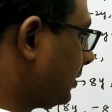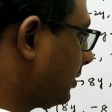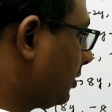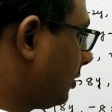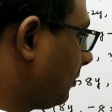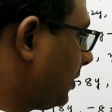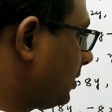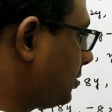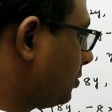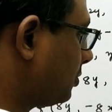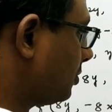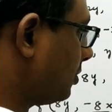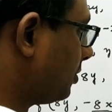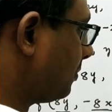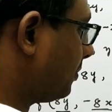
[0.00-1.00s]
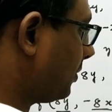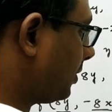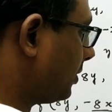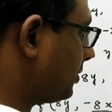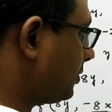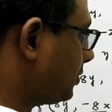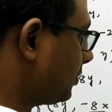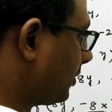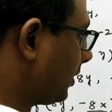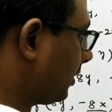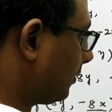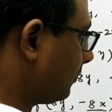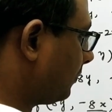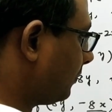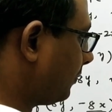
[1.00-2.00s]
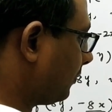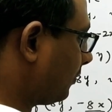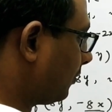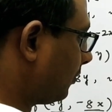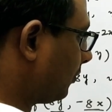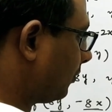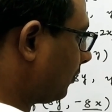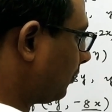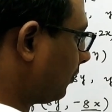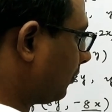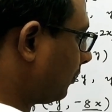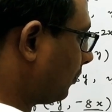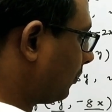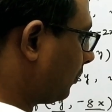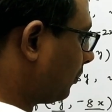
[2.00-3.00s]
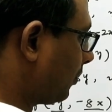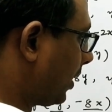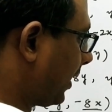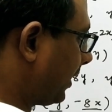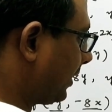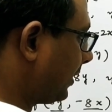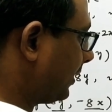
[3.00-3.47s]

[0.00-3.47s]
comma 2 to the power 12 y,